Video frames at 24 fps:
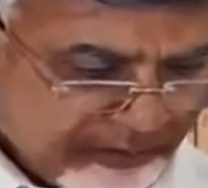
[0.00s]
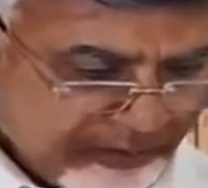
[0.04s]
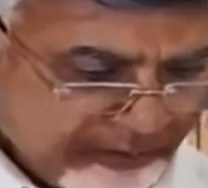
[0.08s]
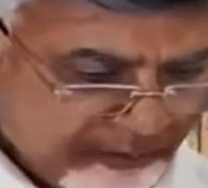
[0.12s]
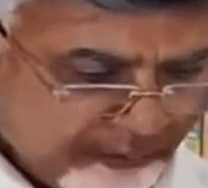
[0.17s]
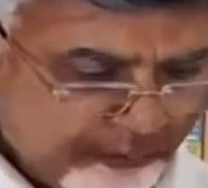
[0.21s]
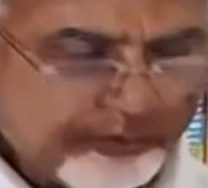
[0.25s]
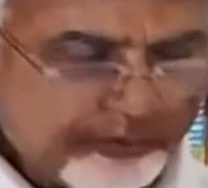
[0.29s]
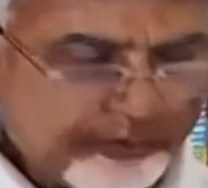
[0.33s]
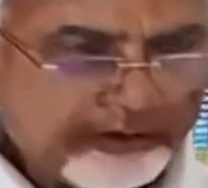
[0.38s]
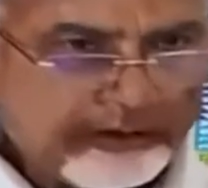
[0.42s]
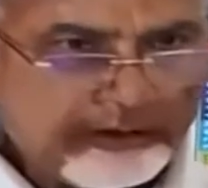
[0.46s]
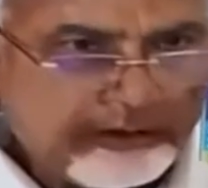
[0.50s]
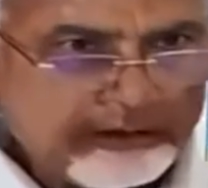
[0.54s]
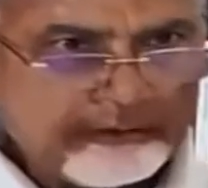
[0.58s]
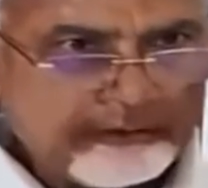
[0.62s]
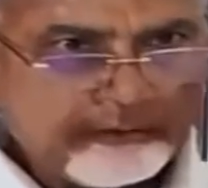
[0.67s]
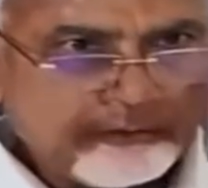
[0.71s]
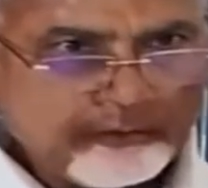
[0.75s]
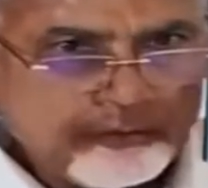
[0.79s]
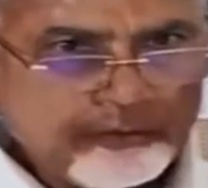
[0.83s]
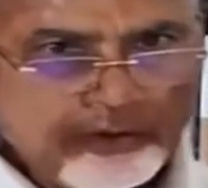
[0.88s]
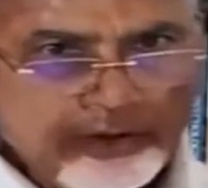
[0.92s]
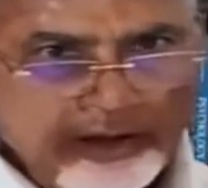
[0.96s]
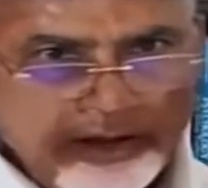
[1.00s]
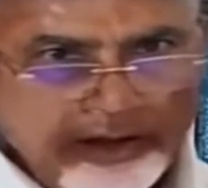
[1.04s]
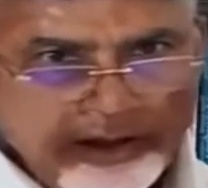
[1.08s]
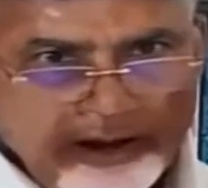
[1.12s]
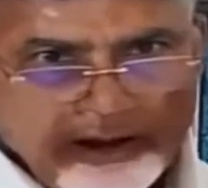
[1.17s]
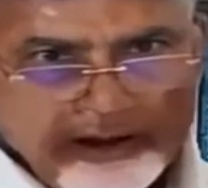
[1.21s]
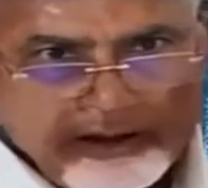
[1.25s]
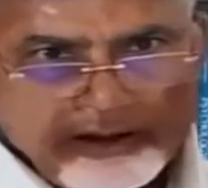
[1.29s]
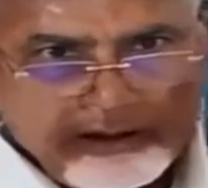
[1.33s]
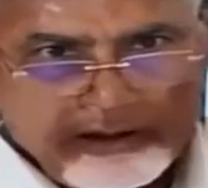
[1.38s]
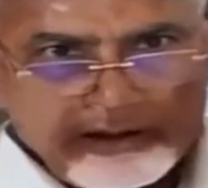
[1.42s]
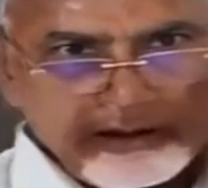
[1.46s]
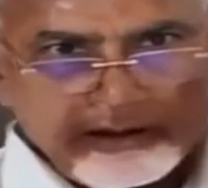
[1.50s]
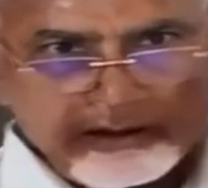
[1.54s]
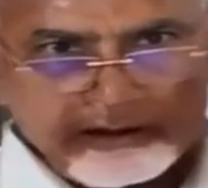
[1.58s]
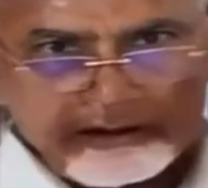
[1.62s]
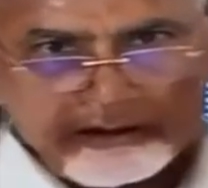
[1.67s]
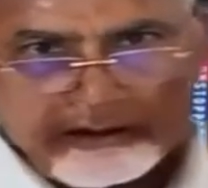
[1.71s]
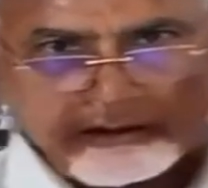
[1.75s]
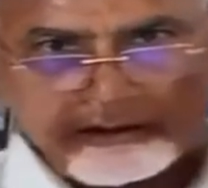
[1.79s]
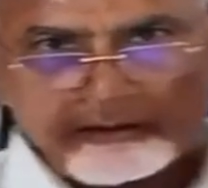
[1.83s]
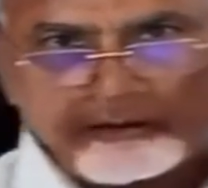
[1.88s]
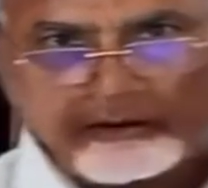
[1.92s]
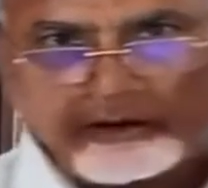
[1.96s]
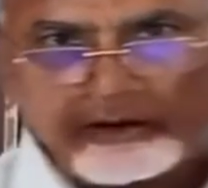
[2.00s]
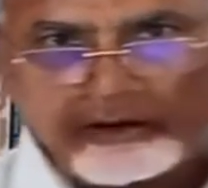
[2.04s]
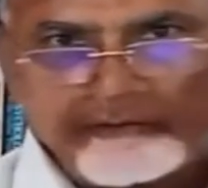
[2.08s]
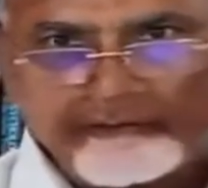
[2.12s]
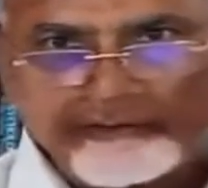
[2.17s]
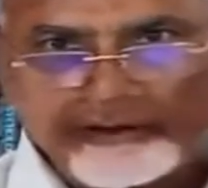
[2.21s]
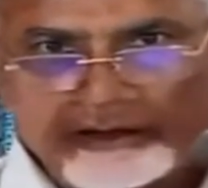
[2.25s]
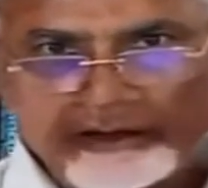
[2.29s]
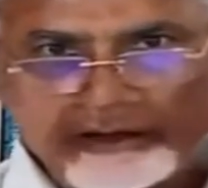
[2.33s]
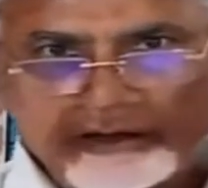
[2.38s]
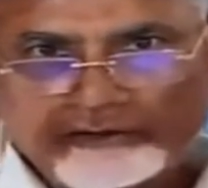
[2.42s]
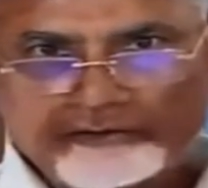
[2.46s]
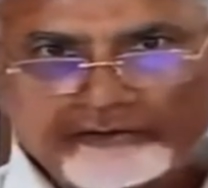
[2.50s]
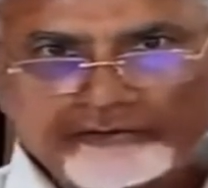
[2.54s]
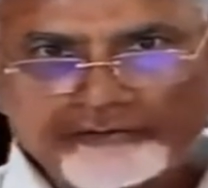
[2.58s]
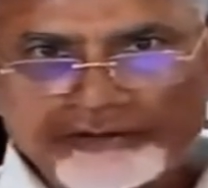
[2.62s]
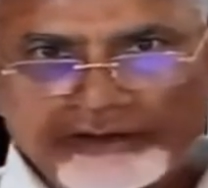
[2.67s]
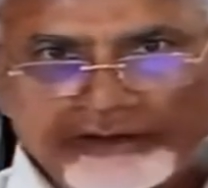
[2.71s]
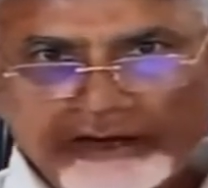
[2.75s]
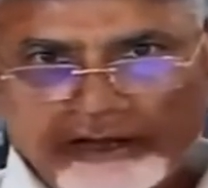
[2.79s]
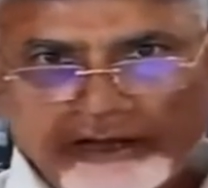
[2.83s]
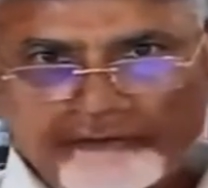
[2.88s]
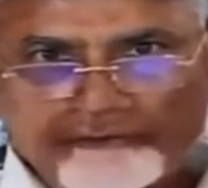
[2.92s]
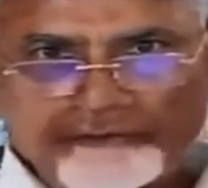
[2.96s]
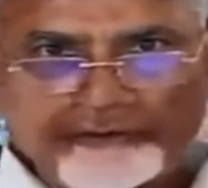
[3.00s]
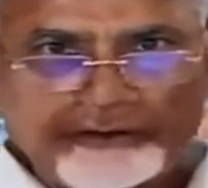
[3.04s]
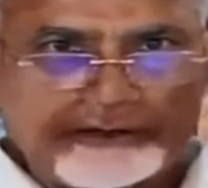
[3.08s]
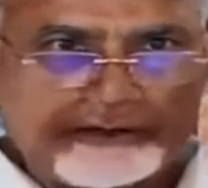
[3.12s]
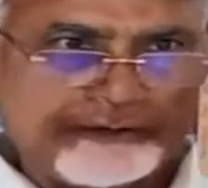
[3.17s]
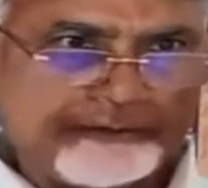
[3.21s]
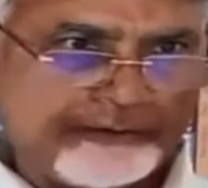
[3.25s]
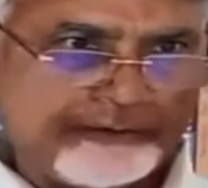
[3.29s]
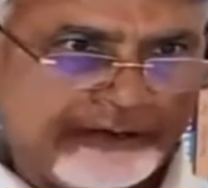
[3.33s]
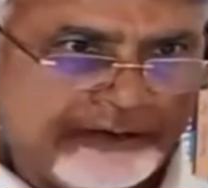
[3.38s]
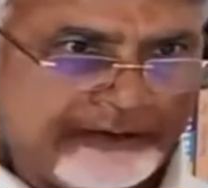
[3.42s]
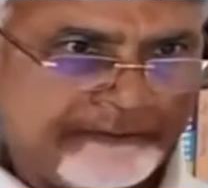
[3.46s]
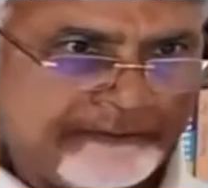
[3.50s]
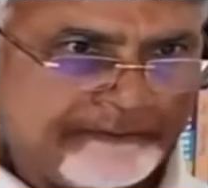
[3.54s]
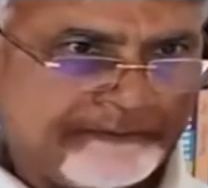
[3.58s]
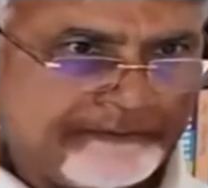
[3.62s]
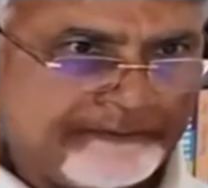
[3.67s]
who can who handled coronavirus very effectively